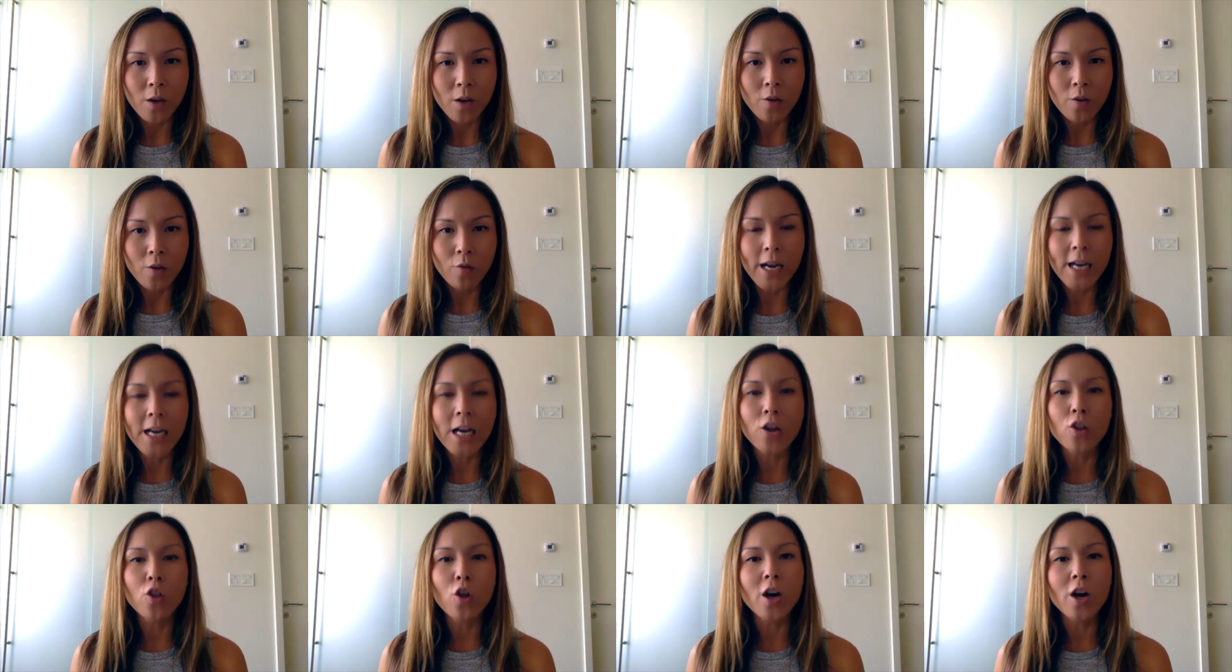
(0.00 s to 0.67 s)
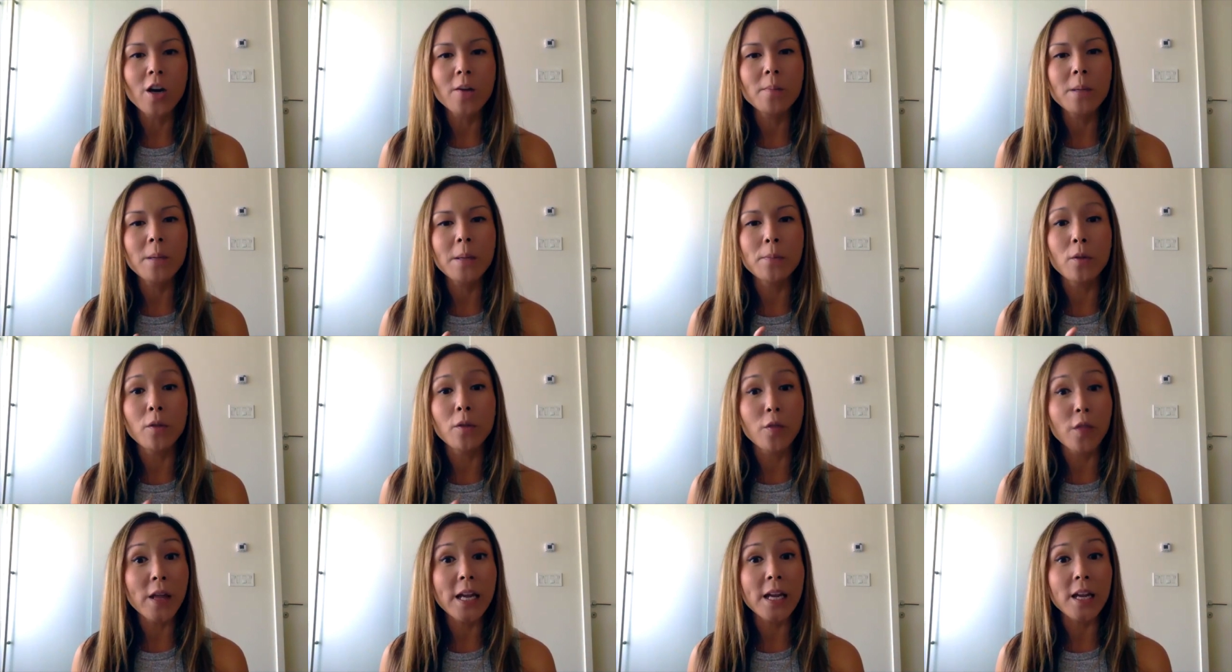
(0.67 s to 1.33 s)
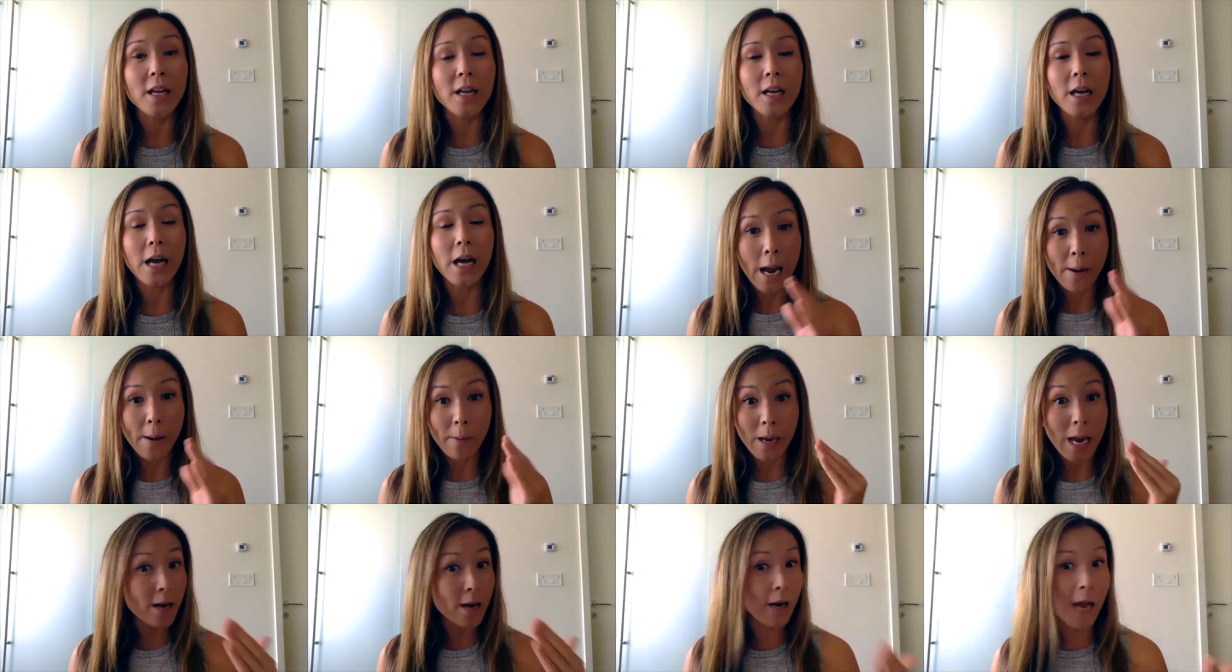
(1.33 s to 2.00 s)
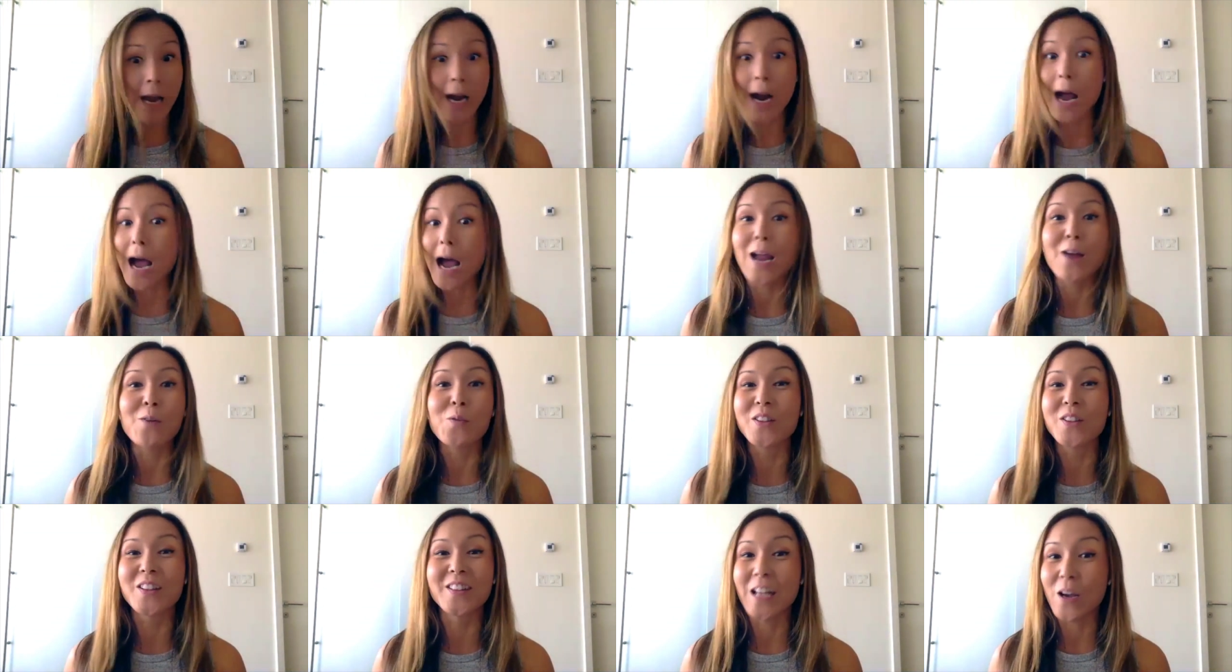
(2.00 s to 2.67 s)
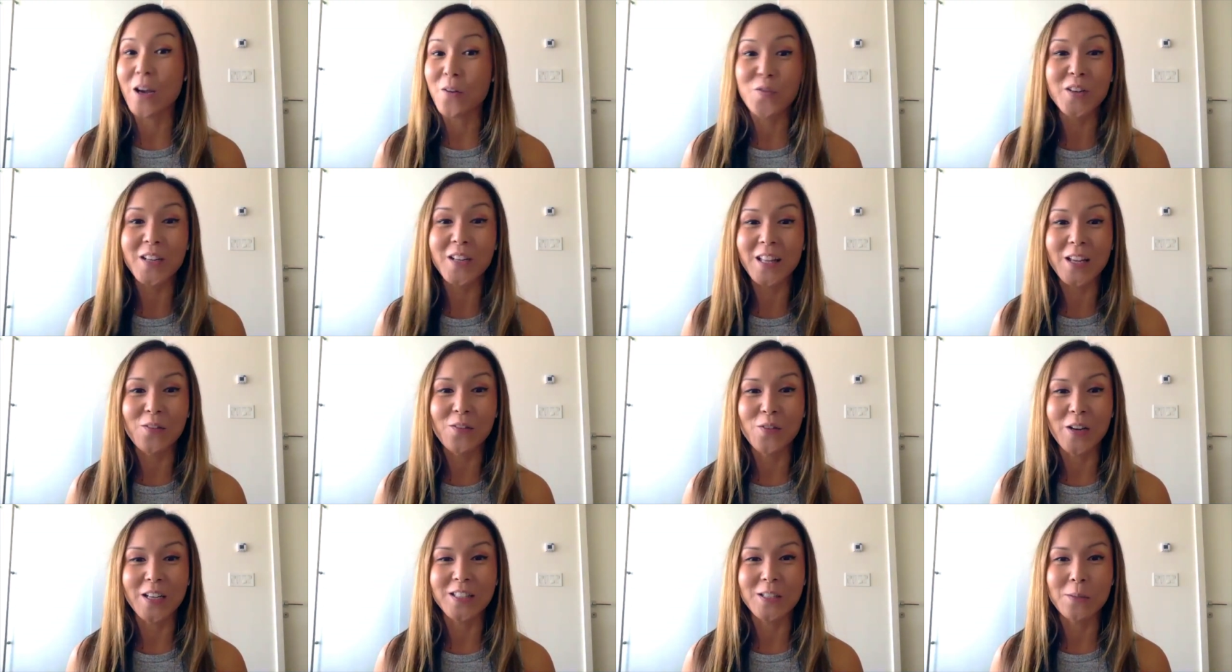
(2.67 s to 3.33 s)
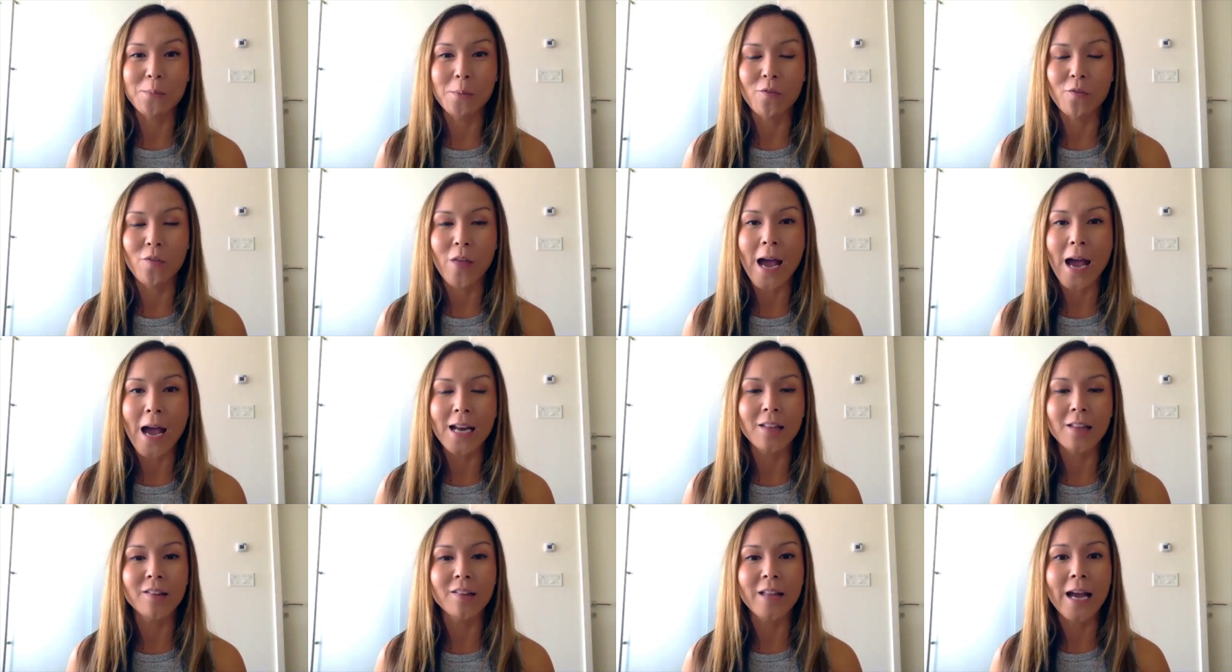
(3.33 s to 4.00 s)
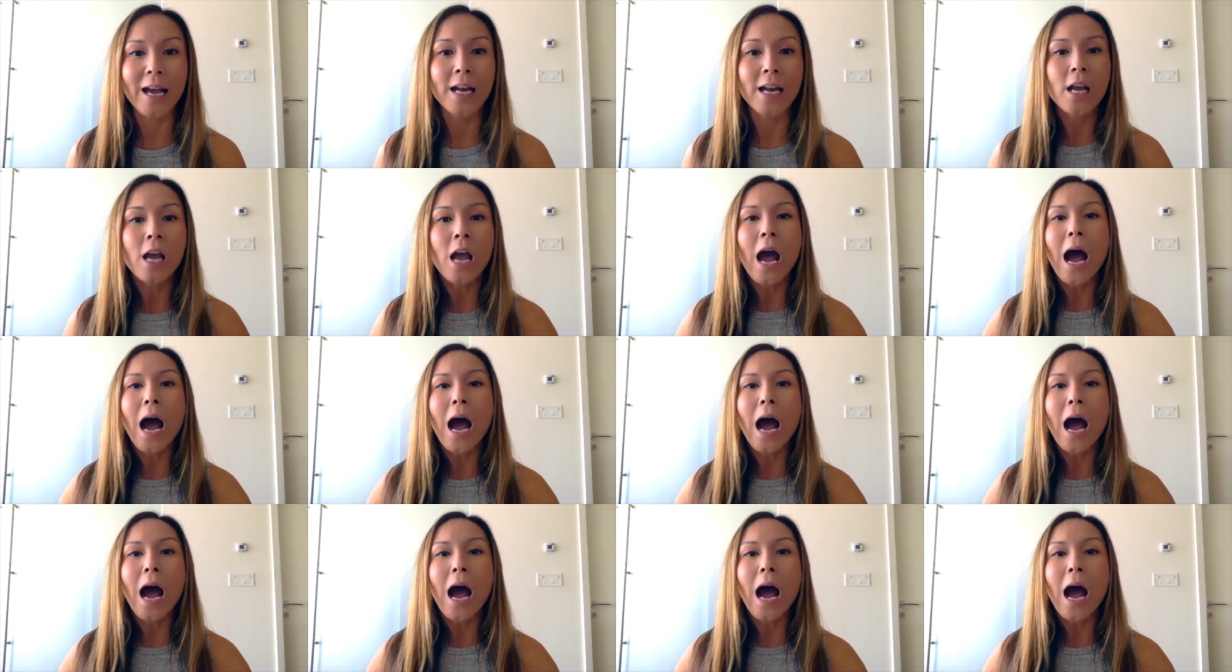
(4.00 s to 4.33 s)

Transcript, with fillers: Right? A lot of people think, and I was definitely a victim of that, is that